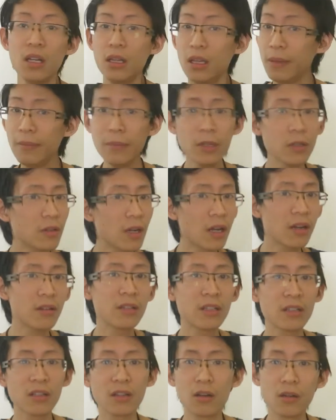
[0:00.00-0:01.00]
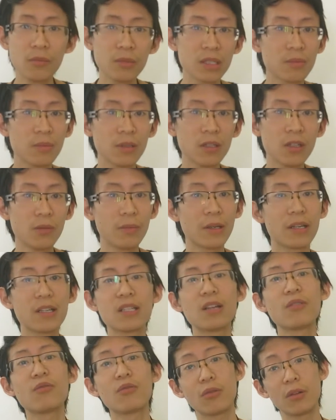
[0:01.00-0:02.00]
let me know down in the comments below,
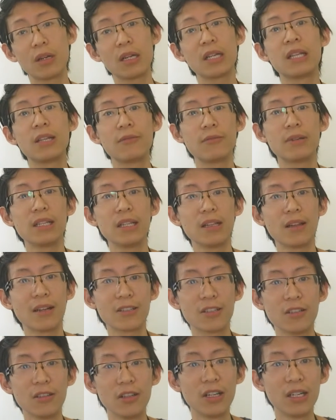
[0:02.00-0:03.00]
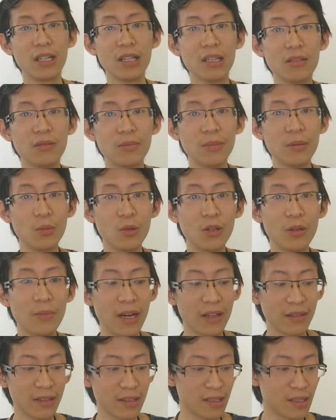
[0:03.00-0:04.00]
because I really like to learn a little bit more
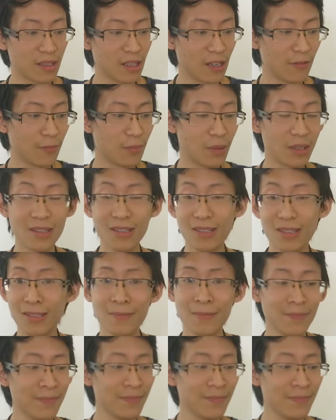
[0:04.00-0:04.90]
about these stuff, because